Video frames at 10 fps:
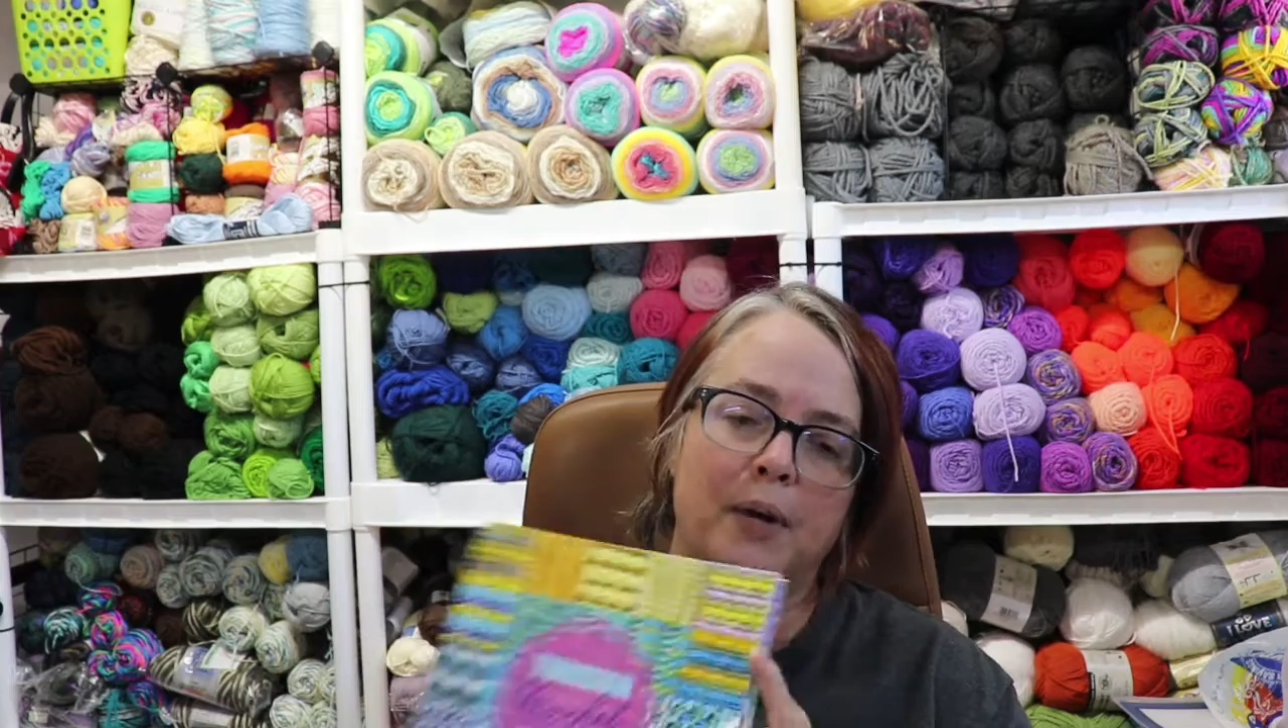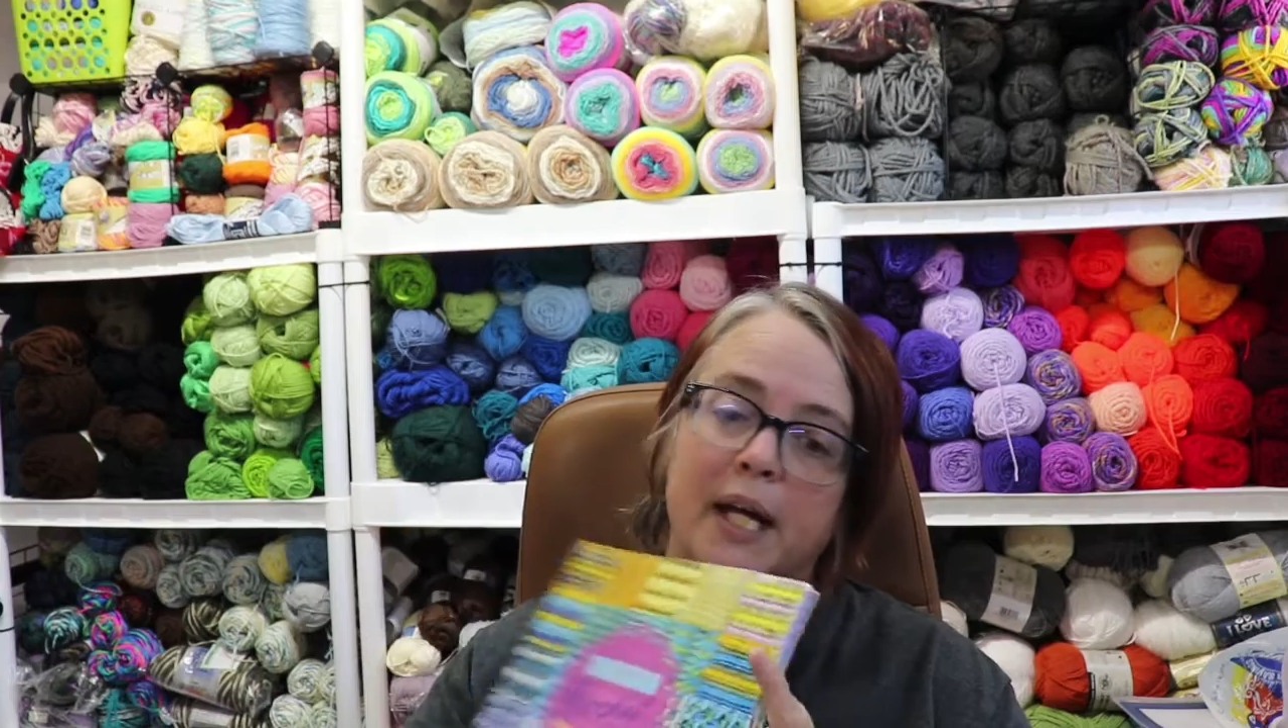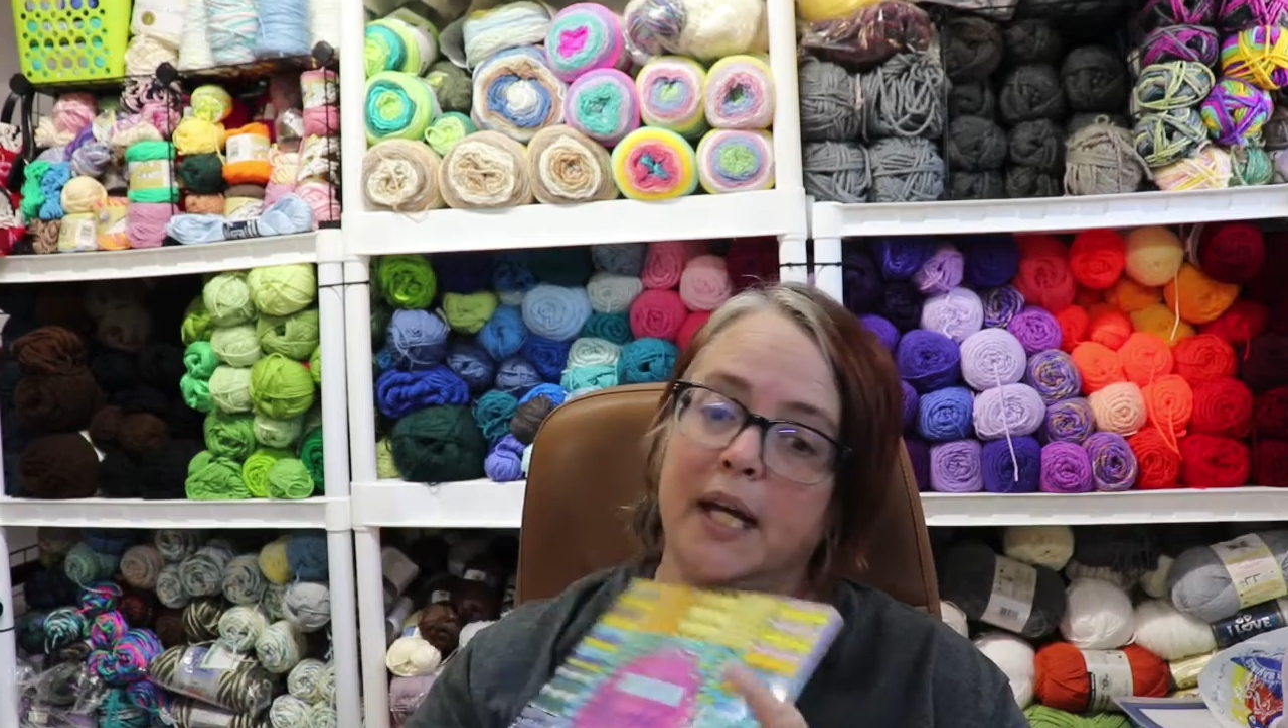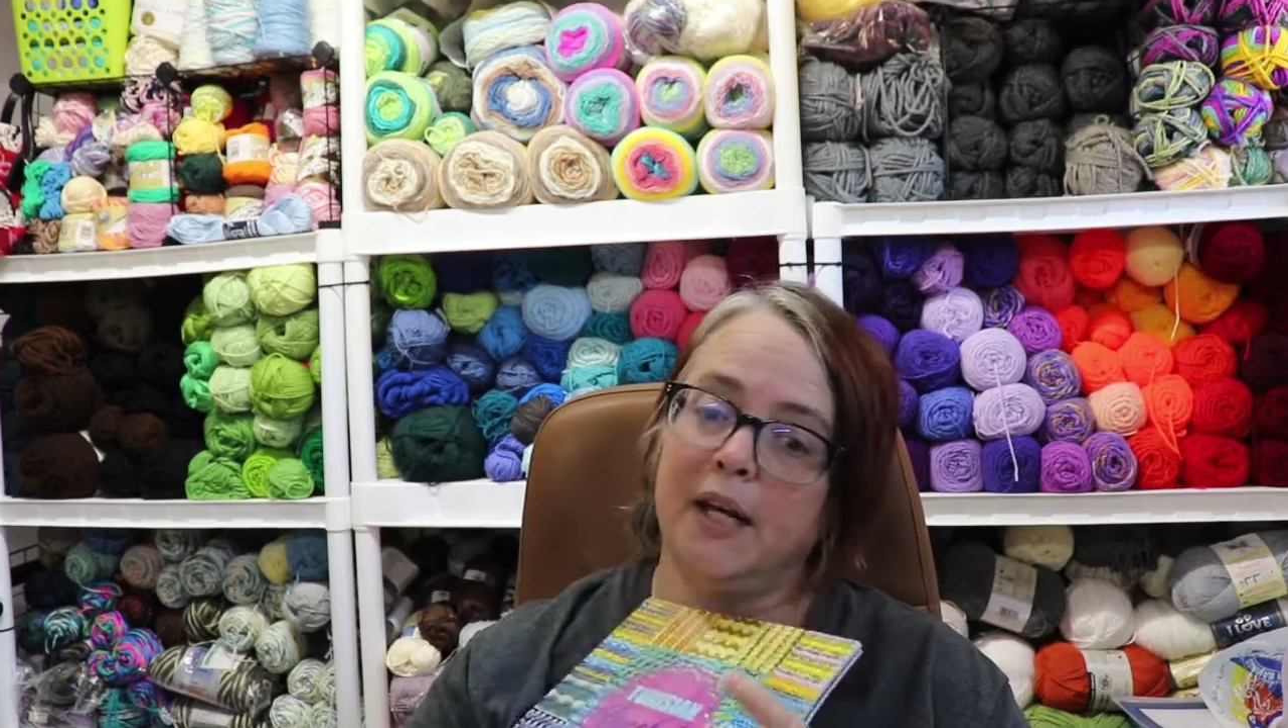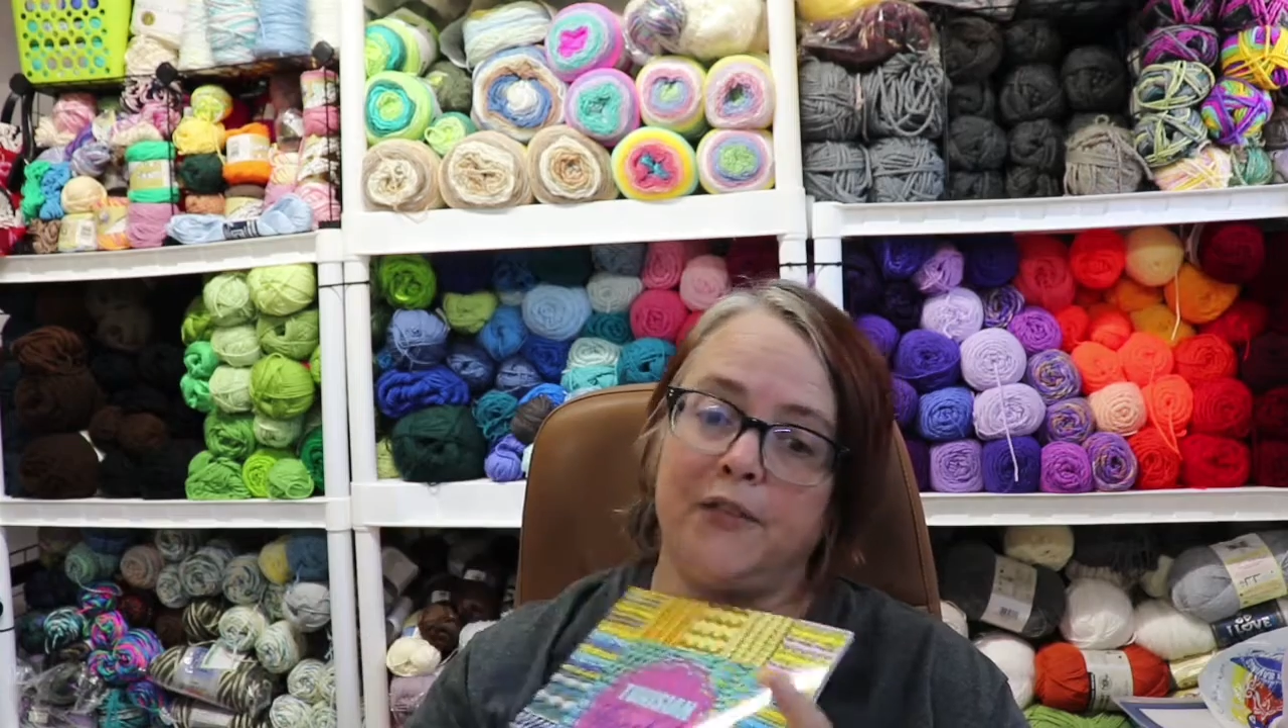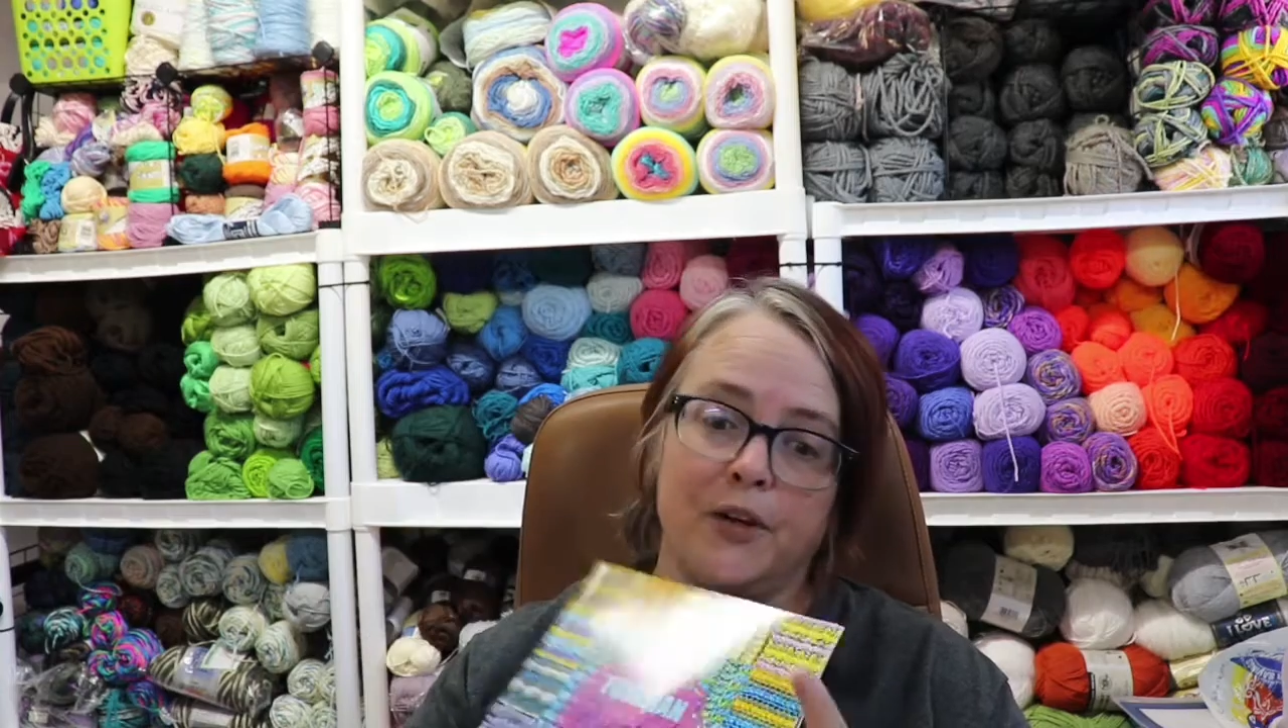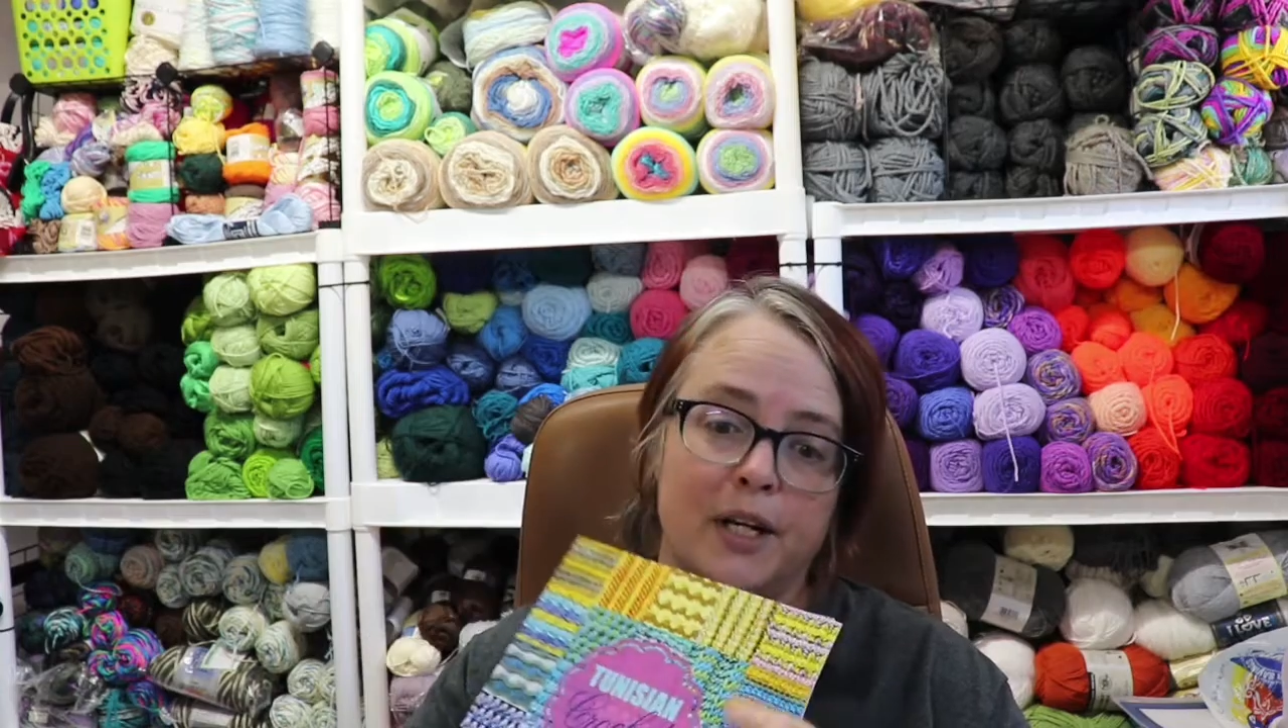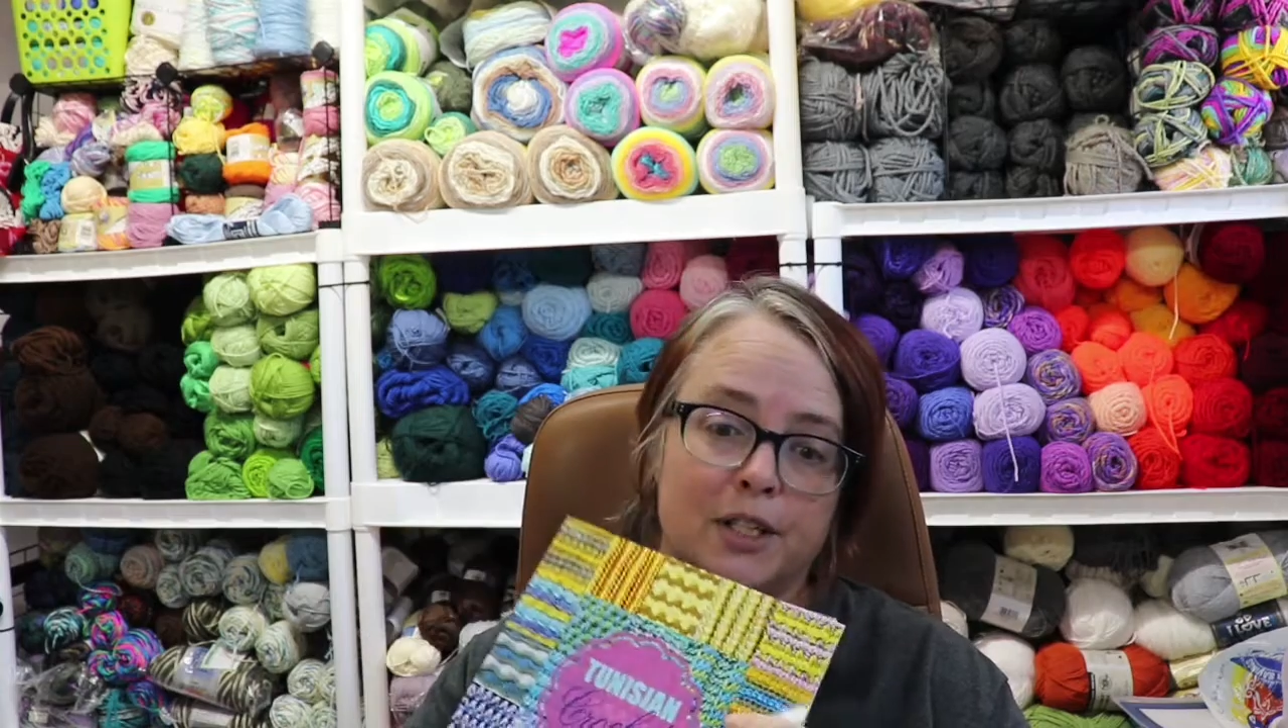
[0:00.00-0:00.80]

again, if you're